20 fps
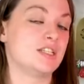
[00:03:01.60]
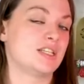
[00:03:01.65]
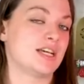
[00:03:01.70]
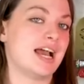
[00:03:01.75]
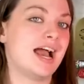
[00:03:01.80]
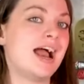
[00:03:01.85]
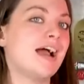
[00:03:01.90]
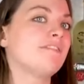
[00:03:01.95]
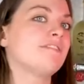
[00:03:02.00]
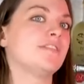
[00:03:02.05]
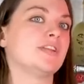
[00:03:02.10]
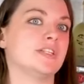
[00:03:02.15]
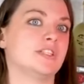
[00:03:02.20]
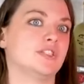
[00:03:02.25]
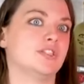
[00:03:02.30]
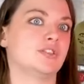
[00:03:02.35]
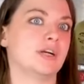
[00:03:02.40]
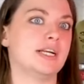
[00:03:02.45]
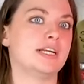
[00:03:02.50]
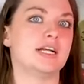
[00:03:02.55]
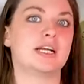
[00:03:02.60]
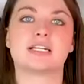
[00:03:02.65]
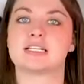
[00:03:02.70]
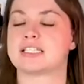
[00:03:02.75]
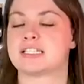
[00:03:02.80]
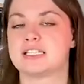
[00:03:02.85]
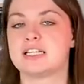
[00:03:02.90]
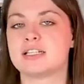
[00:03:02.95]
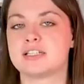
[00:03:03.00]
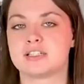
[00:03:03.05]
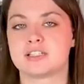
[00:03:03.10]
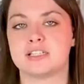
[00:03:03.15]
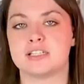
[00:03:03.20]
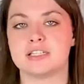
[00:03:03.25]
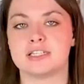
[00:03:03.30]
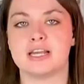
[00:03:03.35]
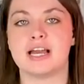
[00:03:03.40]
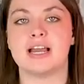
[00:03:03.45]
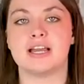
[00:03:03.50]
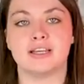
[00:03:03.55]
to have this strainer, and it still is to
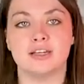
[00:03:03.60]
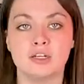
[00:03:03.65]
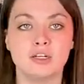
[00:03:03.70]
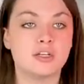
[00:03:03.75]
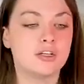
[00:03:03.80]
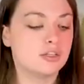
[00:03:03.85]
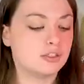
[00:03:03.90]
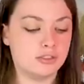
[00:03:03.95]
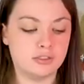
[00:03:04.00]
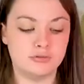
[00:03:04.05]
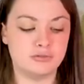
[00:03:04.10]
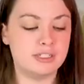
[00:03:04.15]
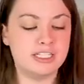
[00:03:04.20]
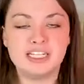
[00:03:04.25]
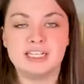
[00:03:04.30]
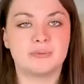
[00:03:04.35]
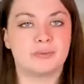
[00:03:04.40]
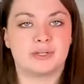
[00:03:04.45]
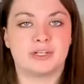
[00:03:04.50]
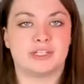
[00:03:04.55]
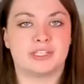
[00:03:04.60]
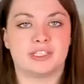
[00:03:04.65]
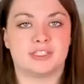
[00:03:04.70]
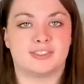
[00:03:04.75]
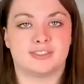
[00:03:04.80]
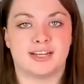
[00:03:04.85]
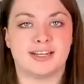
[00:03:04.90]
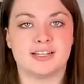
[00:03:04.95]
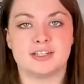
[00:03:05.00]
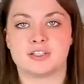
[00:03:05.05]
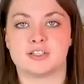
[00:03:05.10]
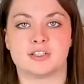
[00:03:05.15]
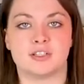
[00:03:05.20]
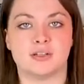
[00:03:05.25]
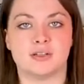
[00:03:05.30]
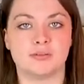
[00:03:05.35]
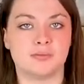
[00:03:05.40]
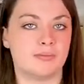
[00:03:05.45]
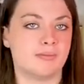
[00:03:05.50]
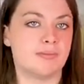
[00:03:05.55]
this day. You need one of these strainers
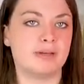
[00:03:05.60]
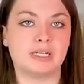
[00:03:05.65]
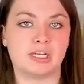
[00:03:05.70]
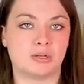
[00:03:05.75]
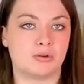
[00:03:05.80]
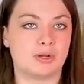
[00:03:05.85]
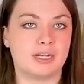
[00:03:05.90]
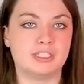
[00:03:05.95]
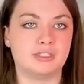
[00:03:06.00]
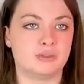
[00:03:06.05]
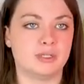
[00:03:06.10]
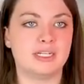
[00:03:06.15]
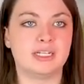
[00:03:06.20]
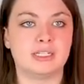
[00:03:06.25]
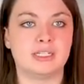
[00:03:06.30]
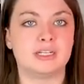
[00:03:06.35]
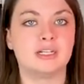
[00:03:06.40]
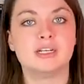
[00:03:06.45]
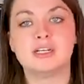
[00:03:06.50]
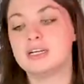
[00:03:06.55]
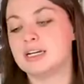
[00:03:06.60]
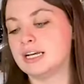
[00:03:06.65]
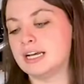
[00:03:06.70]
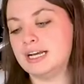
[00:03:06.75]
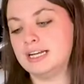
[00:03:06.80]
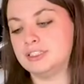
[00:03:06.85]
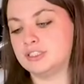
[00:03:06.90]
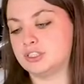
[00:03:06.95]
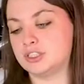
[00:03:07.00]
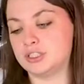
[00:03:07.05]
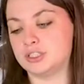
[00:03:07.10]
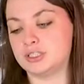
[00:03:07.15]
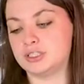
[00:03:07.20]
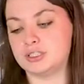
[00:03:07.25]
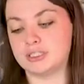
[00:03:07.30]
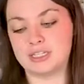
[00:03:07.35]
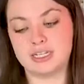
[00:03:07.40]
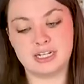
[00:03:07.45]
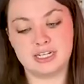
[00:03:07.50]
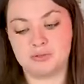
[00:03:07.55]
to make a great drink. It's just,
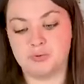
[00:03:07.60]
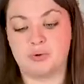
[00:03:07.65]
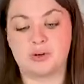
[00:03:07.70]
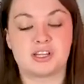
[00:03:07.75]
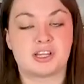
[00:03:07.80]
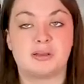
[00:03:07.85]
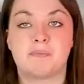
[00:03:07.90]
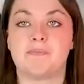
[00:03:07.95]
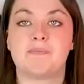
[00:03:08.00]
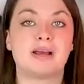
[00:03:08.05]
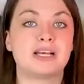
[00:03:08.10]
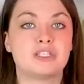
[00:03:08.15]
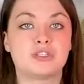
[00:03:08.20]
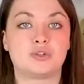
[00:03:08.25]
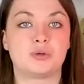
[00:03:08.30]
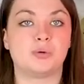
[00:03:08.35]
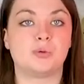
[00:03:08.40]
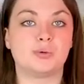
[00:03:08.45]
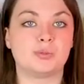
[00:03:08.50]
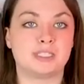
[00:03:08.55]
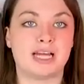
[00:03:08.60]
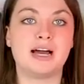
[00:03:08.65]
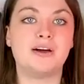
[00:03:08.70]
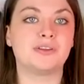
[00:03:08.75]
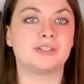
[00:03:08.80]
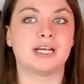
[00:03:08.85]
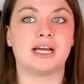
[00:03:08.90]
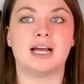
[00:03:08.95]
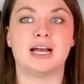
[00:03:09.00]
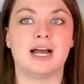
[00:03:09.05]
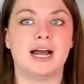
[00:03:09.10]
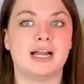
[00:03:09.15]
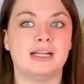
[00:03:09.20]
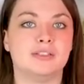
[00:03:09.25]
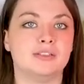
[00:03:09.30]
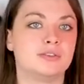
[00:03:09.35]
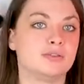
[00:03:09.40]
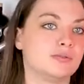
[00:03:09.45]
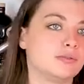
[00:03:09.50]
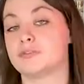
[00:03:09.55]
it's one of the best tools out there.
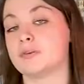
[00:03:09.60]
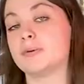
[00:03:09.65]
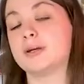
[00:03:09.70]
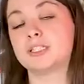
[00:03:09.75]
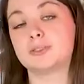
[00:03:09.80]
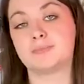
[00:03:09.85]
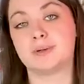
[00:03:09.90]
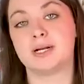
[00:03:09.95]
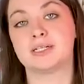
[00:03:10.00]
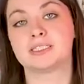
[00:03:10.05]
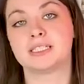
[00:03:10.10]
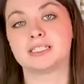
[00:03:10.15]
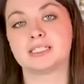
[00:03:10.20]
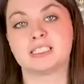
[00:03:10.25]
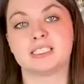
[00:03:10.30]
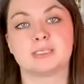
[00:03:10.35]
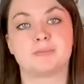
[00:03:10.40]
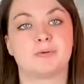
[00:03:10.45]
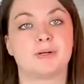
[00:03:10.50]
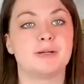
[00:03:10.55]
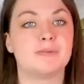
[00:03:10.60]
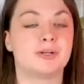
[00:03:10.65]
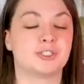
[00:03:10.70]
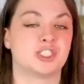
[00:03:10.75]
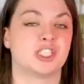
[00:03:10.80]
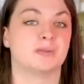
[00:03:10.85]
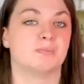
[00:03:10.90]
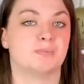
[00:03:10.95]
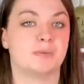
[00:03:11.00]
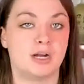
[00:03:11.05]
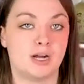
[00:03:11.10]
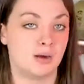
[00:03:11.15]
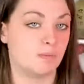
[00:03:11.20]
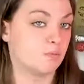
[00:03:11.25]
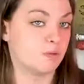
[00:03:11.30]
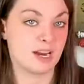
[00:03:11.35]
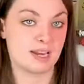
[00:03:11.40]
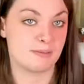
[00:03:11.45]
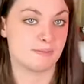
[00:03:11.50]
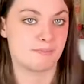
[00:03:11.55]
And for most bartenders, it's pretty much our
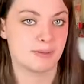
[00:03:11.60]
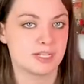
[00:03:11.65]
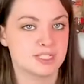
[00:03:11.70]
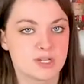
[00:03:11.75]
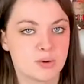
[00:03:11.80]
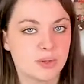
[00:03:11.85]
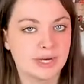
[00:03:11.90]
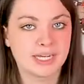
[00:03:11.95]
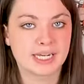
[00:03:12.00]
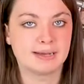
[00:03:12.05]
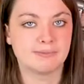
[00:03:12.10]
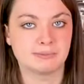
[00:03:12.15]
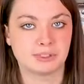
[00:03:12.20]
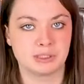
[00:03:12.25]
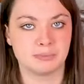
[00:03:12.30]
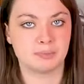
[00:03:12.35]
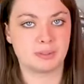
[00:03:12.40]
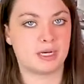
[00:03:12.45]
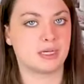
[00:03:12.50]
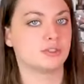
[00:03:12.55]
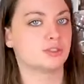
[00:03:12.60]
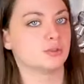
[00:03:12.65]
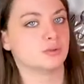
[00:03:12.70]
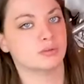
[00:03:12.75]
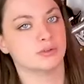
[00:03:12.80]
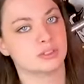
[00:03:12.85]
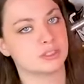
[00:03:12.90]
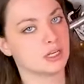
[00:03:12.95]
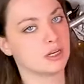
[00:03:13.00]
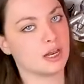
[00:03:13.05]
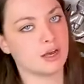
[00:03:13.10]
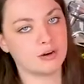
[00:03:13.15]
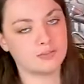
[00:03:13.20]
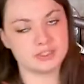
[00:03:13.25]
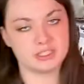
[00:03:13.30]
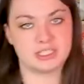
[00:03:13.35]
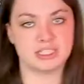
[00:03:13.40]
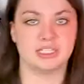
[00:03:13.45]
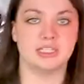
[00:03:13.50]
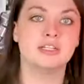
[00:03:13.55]
bread and butter when it comes to bar tools. So like
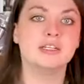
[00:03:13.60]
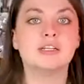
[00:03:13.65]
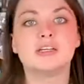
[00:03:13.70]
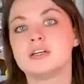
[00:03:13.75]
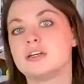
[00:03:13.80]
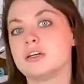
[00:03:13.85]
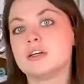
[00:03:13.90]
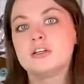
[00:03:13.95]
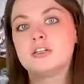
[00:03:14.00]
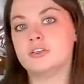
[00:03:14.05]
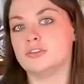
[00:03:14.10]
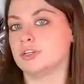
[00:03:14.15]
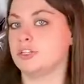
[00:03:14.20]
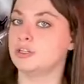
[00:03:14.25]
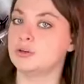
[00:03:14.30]
obviously, you've got